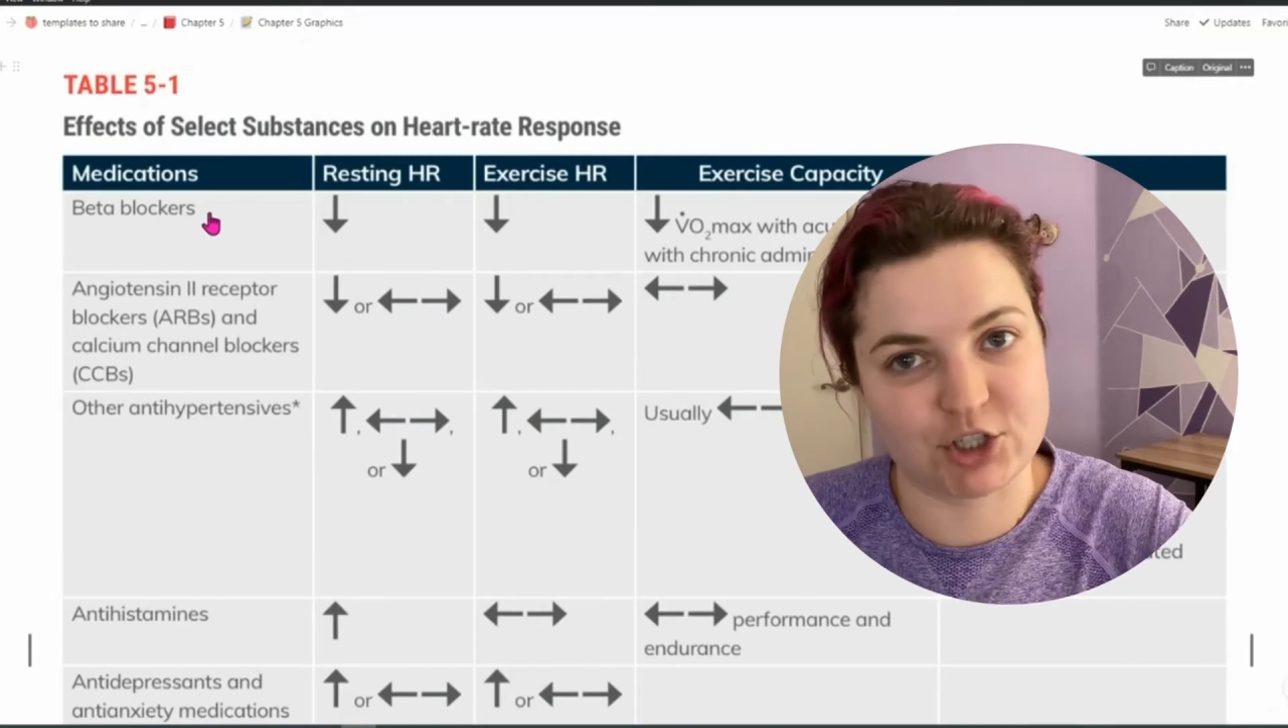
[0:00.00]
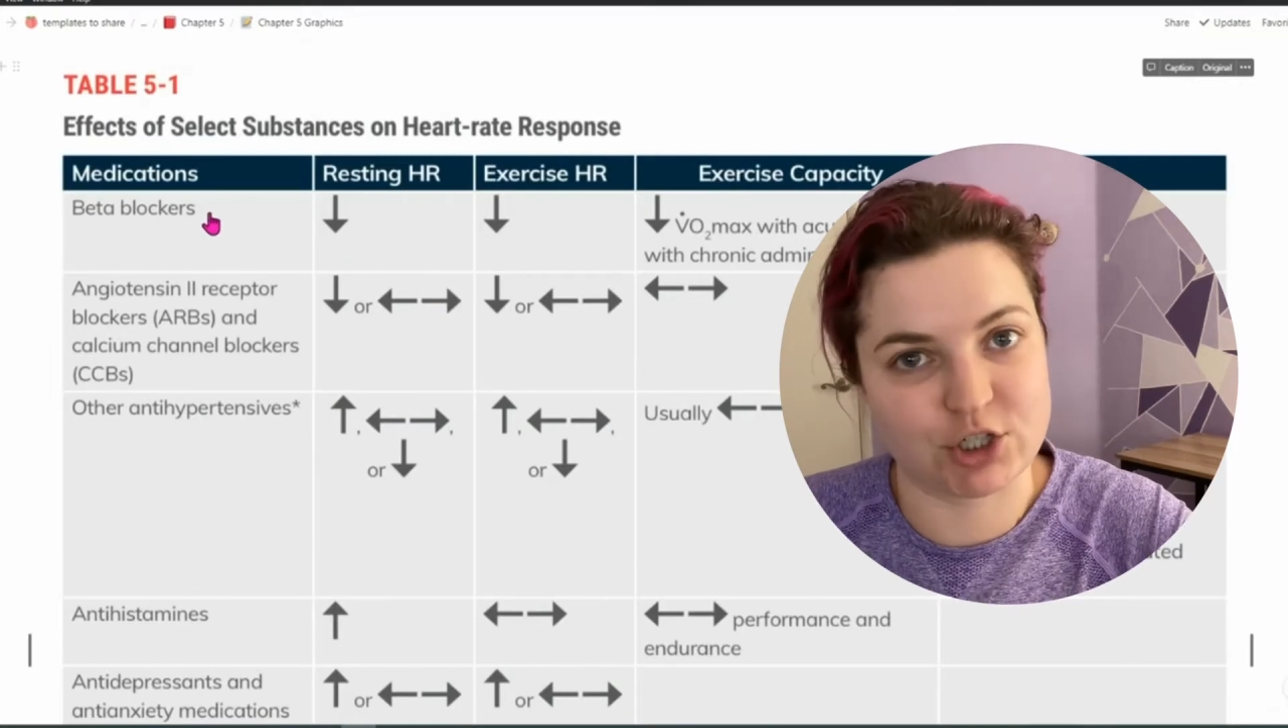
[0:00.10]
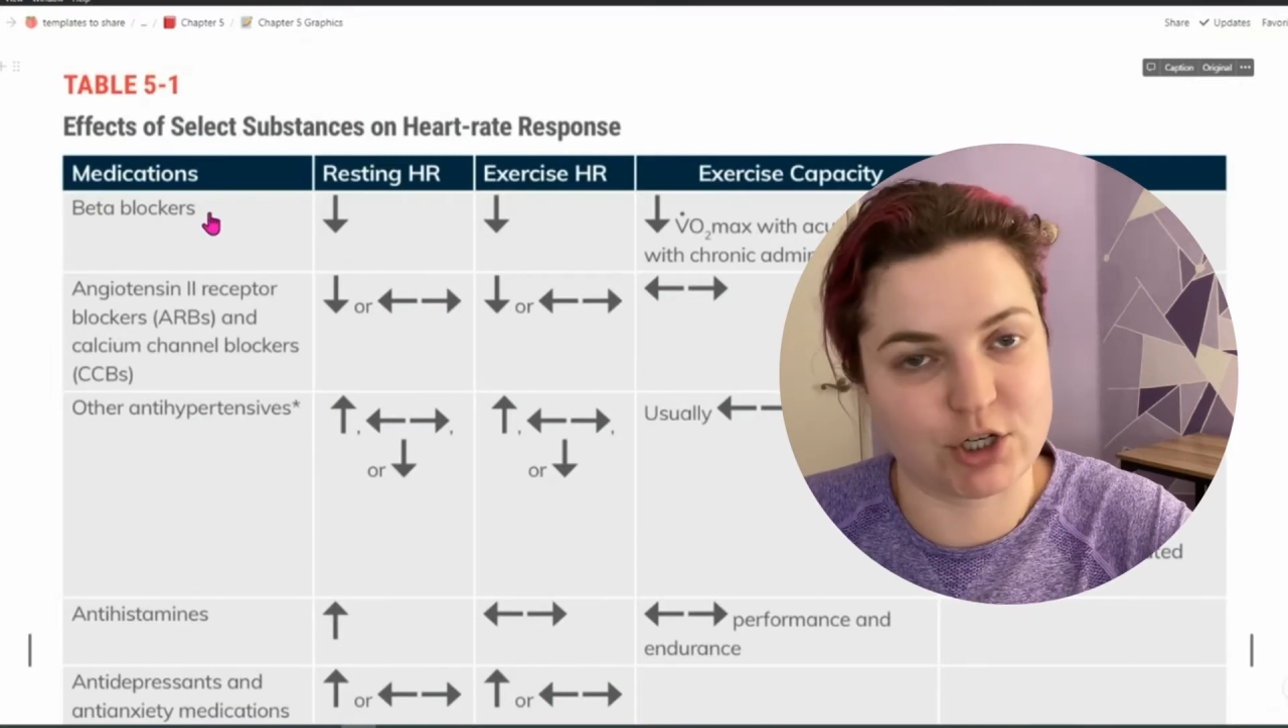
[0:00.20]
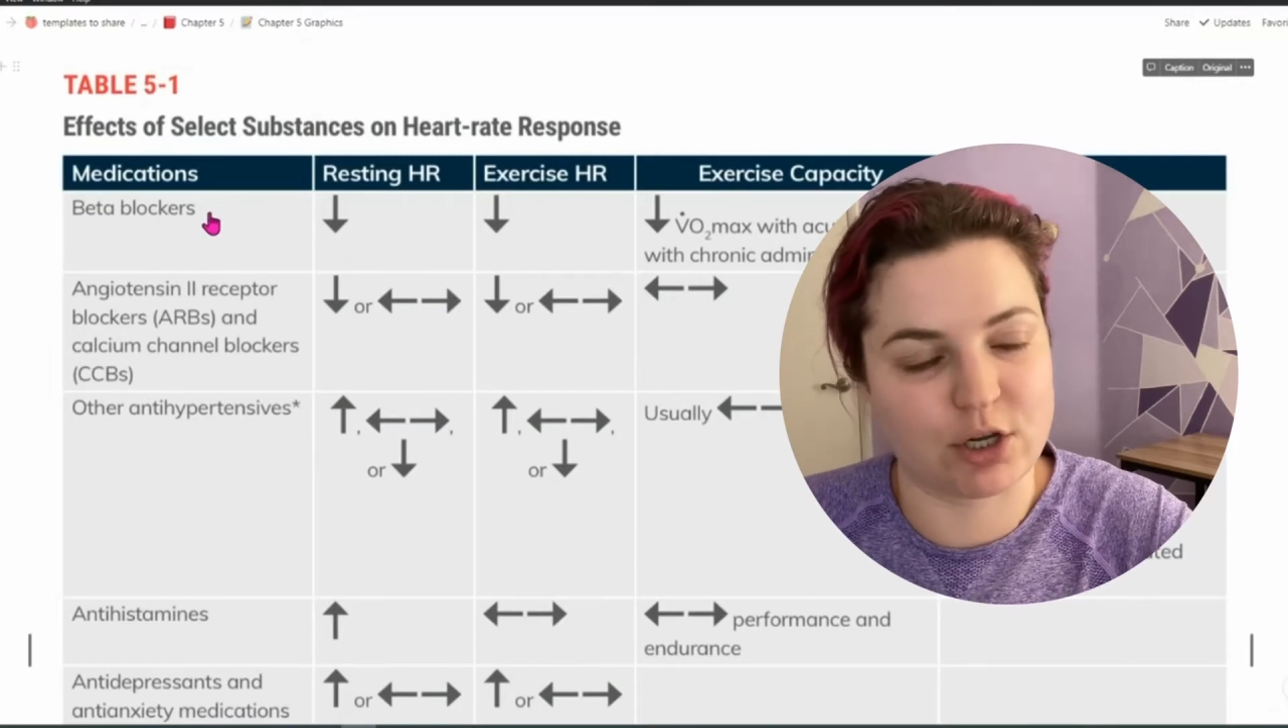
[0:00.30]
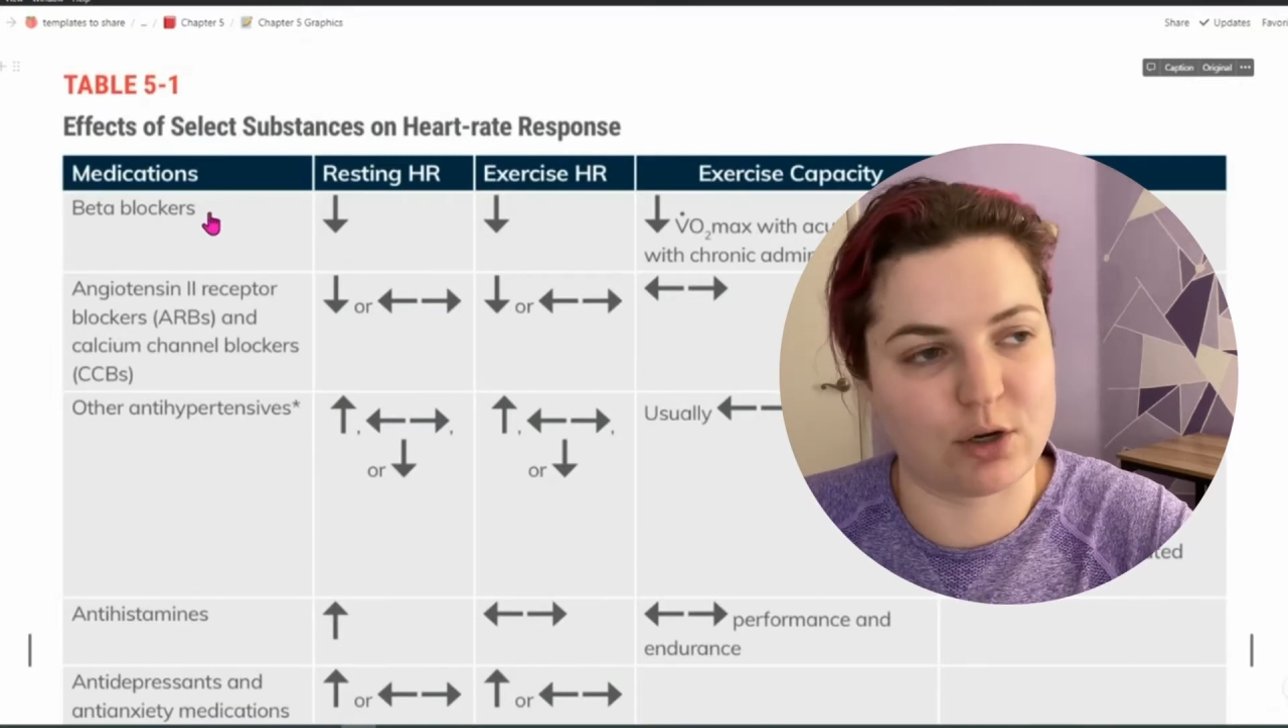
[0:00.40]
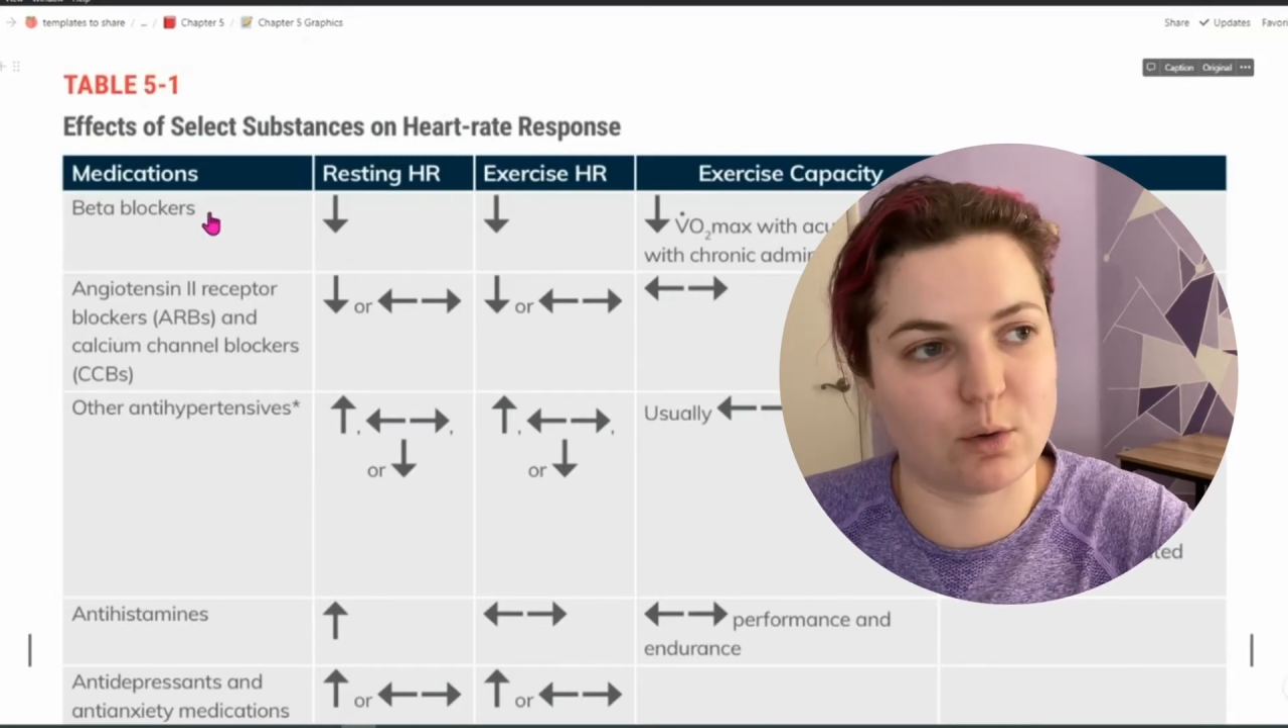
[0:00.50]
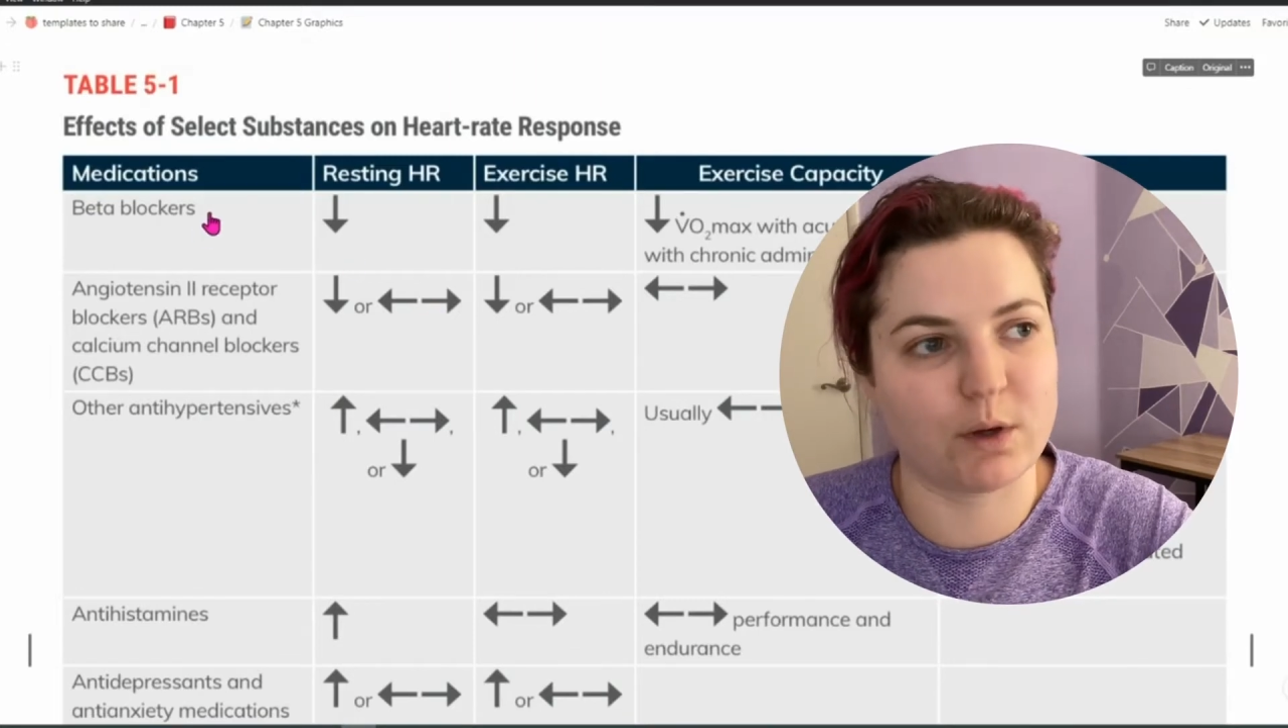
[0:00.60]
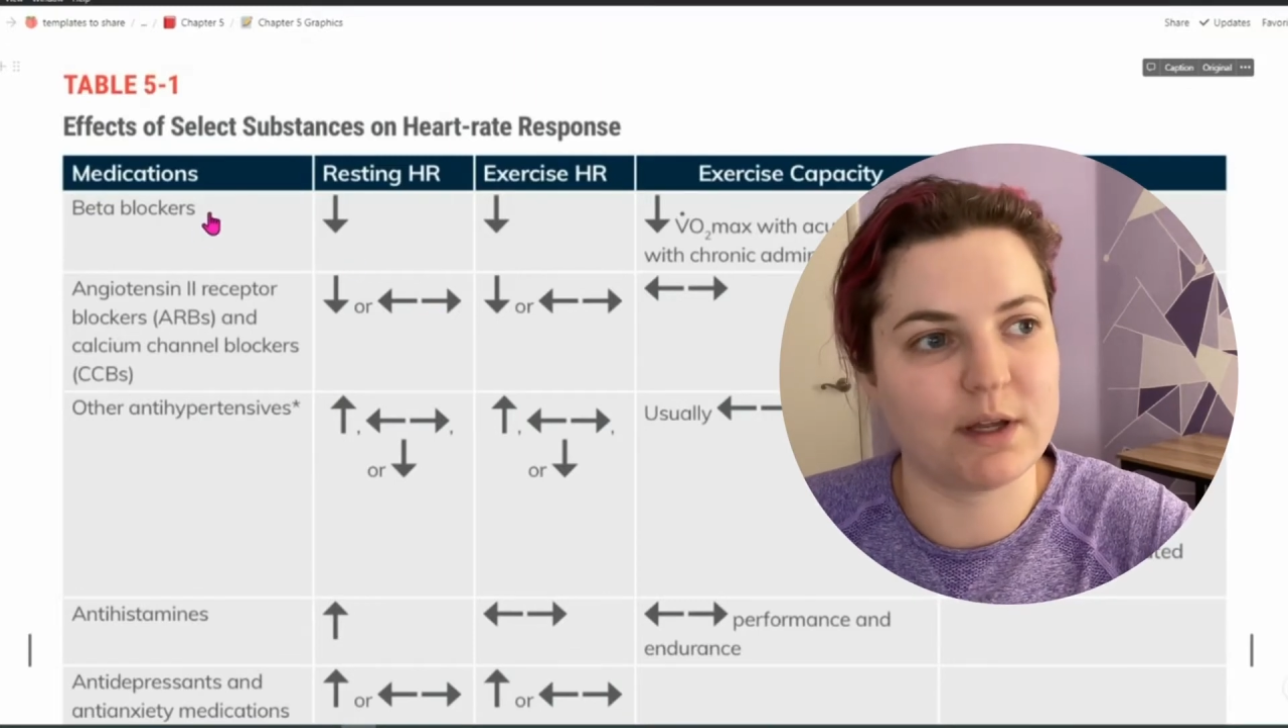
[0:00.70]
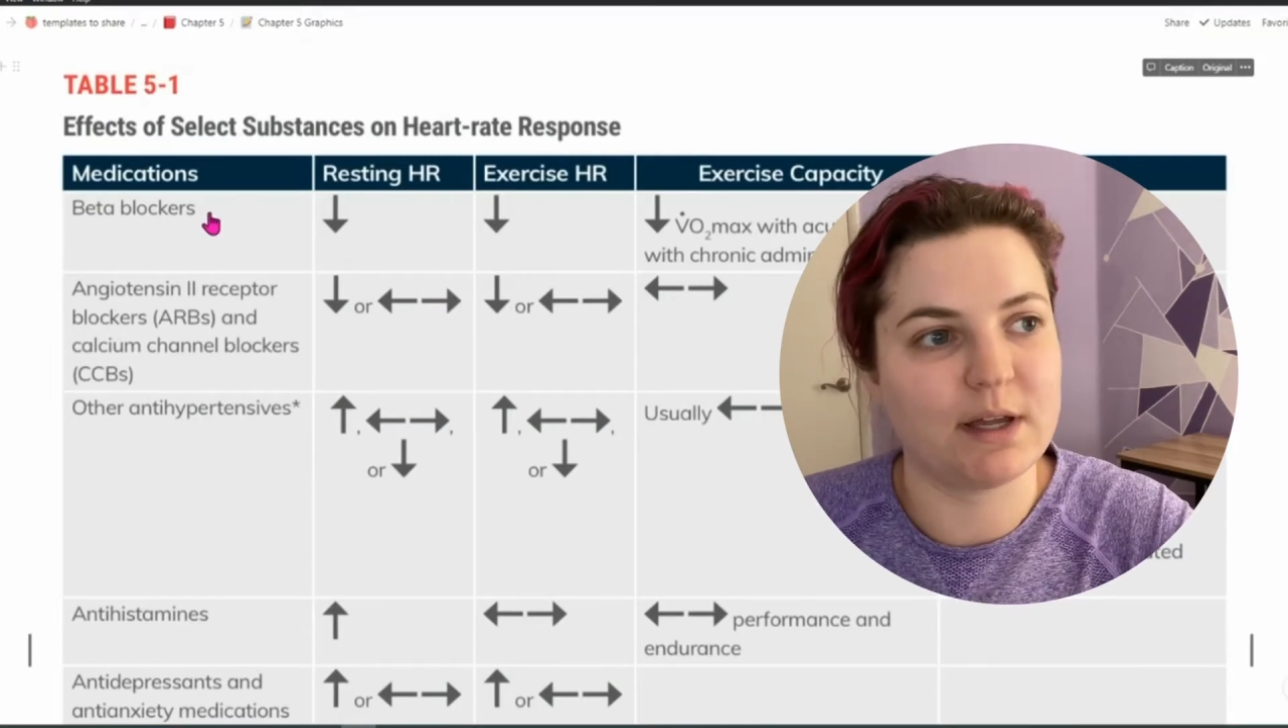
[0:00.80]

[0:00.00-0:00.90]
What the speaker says: to know.